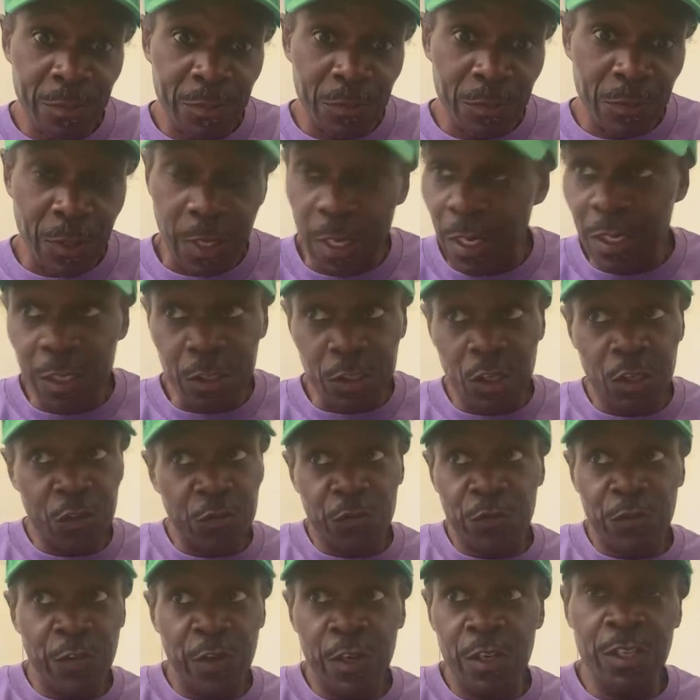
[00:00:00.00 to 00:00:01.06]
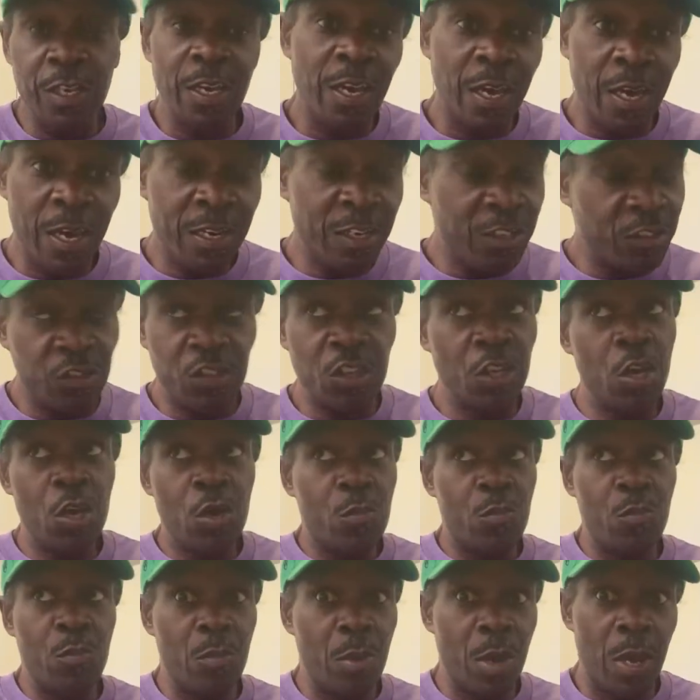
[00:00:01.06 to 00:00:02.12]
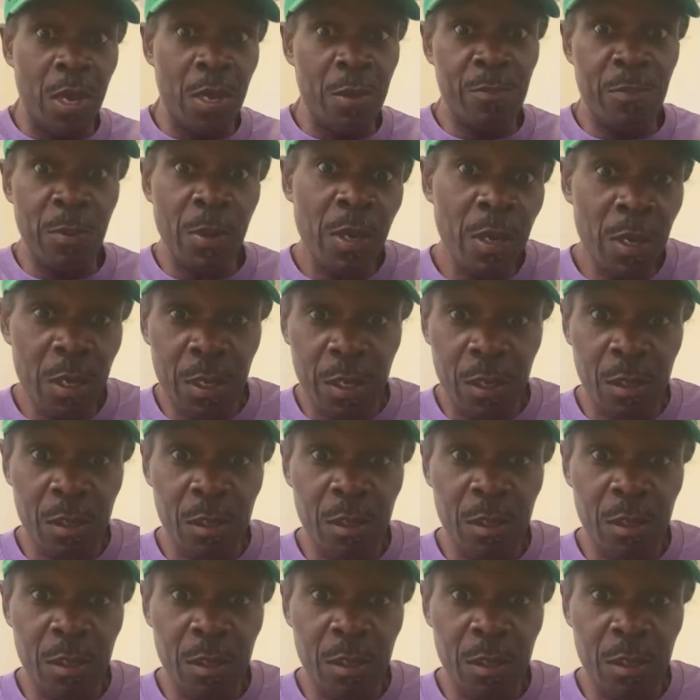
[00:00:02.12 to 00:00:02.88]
He could just feel your energy. Maybe.